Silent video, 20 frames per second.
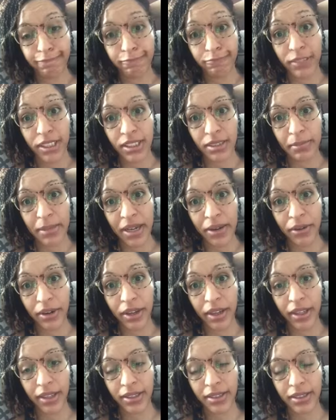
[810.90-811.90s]
Let's bow our
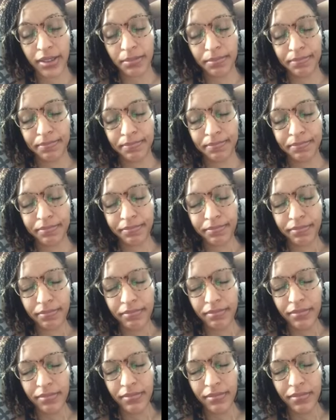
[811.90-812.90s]
heads.
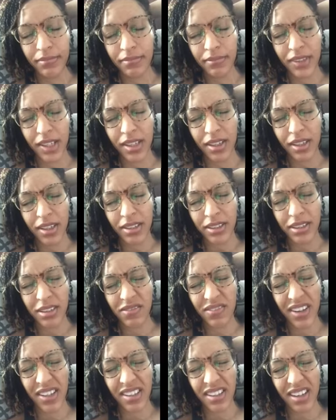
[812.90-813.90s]
So
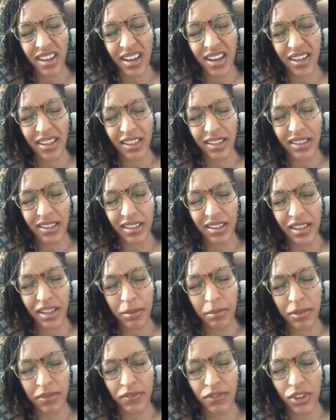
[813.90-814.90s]
Father God, in the
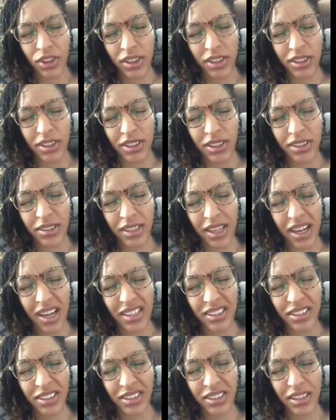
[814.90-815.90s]
name of Jesus, I
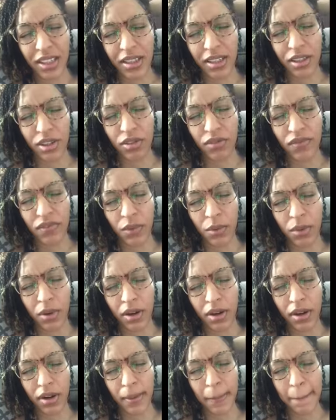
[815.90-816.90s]
just thank you
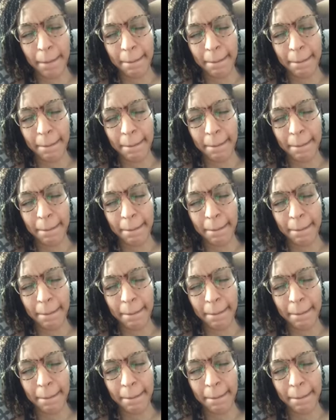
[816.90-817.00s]
for